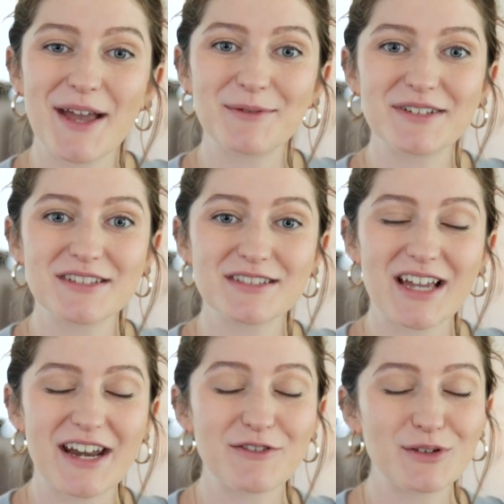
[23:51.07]
that was
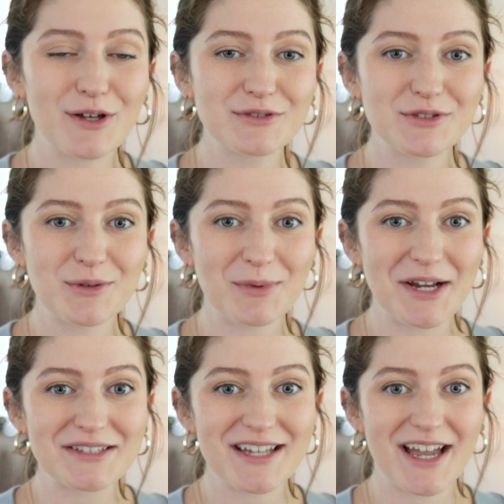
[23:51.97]
kind of close to a
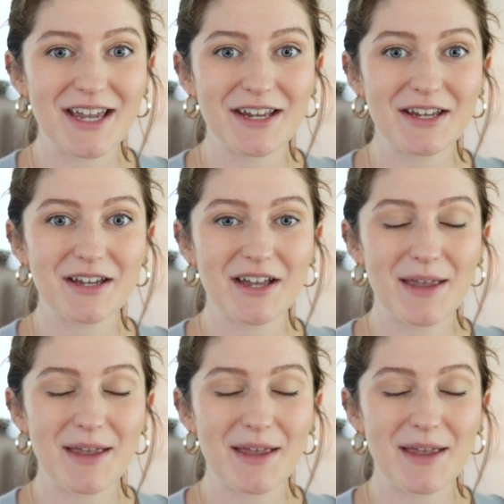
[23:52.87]
price I